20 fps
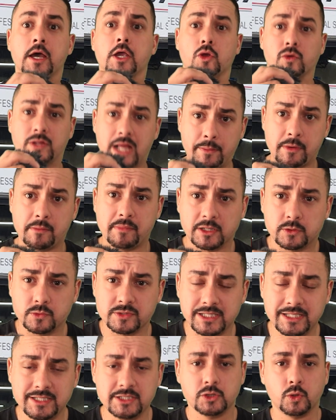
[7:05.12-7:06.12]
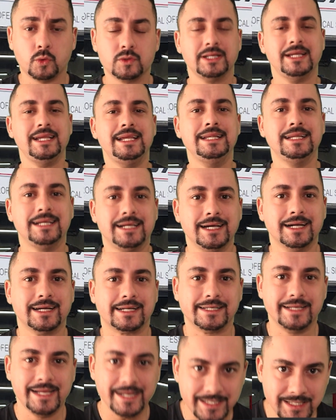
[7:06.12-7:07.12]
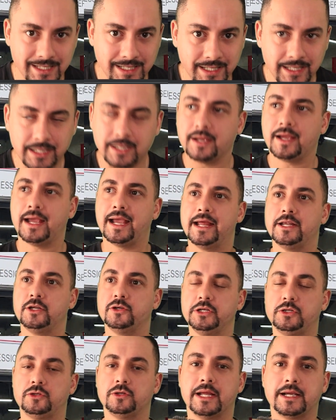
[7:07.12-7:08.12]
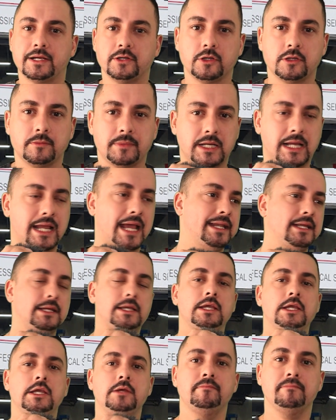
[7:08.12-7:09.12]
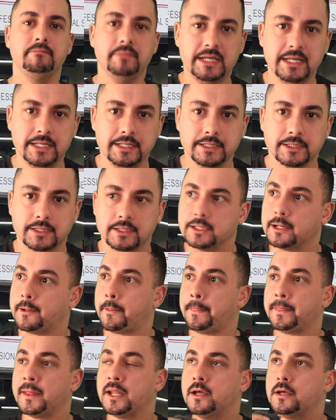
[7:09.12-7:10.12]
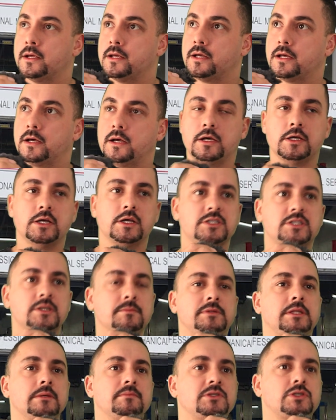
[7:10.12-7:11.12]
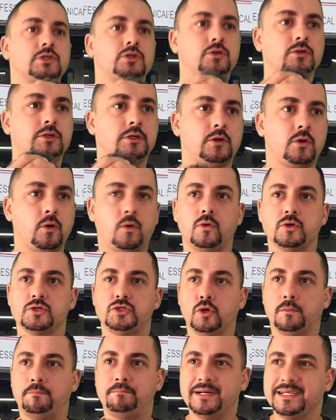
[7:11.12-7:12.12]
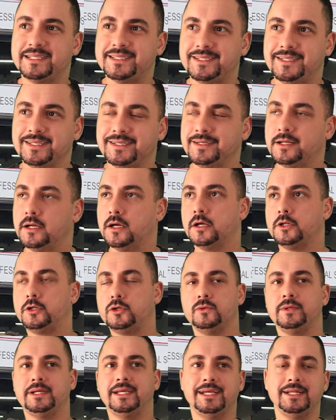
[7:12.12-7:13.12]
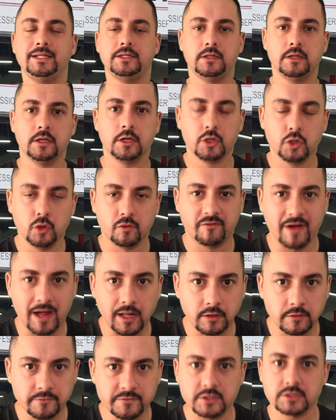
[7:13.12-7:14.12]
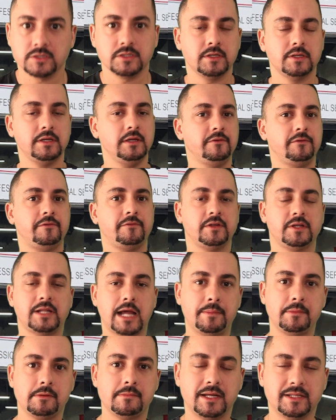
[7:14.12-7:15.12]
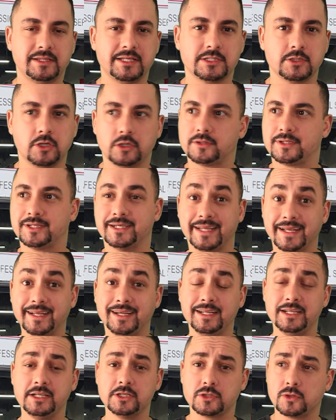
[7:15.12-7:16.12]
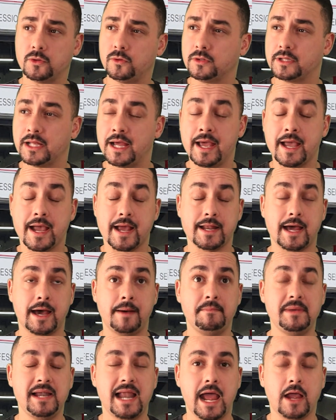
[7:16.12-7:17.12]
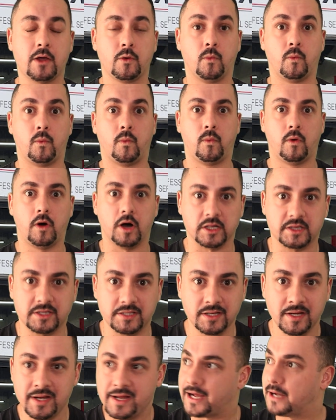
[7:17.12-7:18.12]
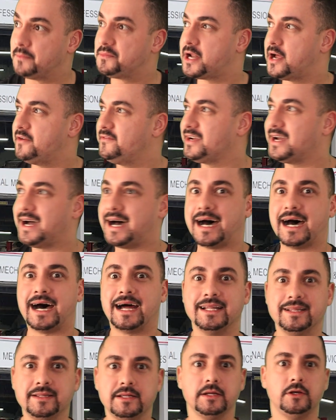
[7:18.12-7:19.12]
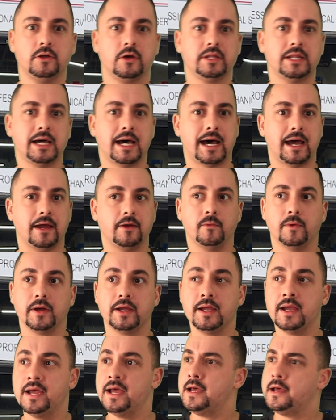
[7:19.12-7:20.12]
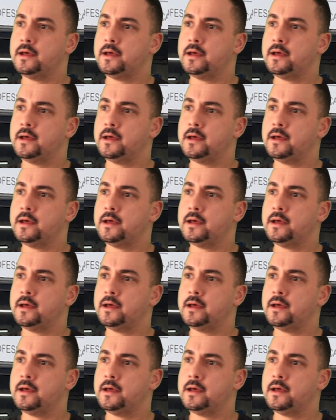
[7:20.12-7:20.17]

Your timing belt was installed incorrectly and you need to take it to the mechanic immediately. Symptoms could cause your piston to hit your valves if the timing belt is not correctly installed. And I'm like, what? I'm driving 100 on the highway.